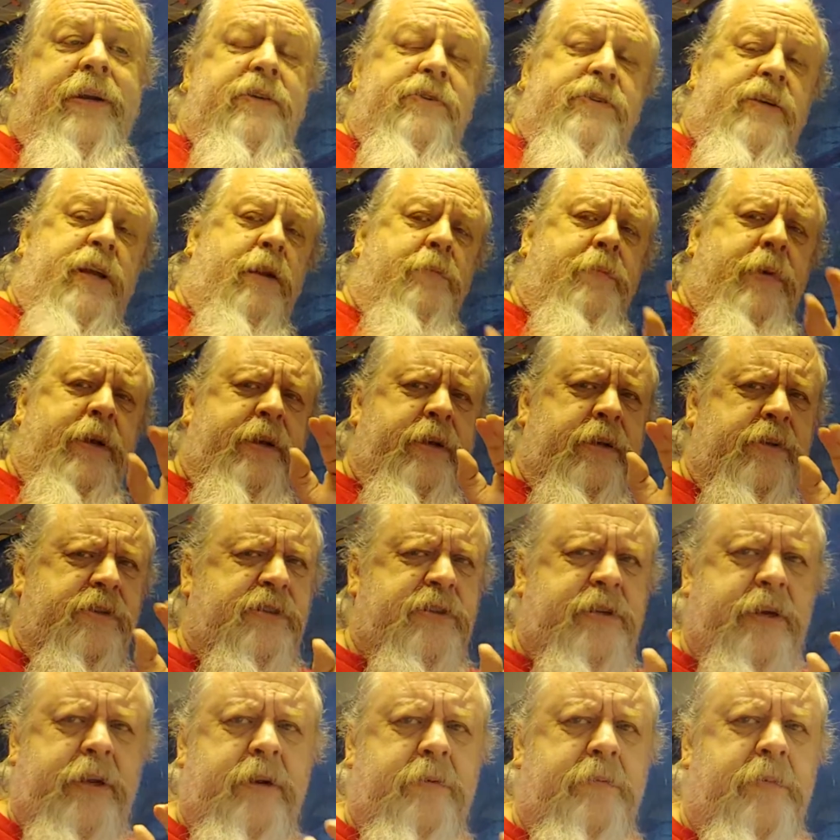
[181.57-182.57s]
It's going to be
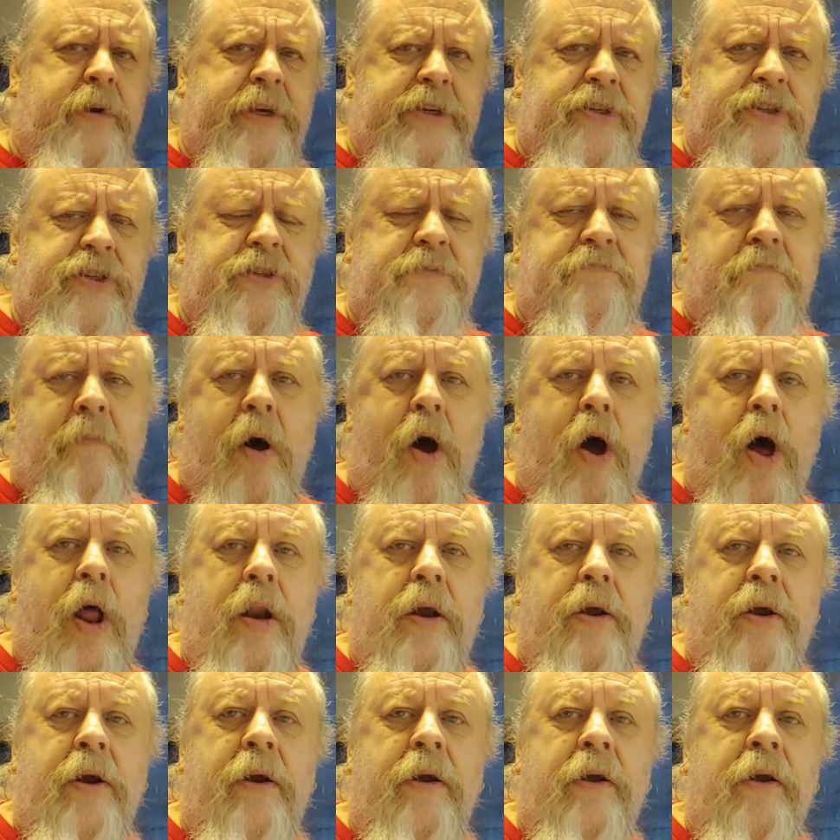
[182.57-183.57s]
considerably
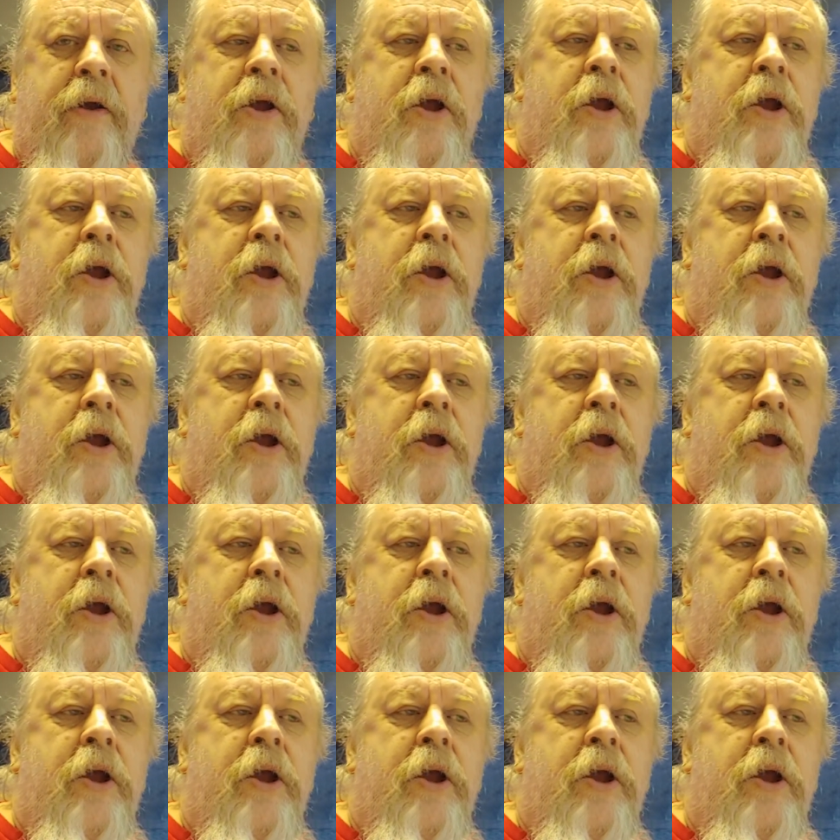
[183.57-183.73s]
smaller,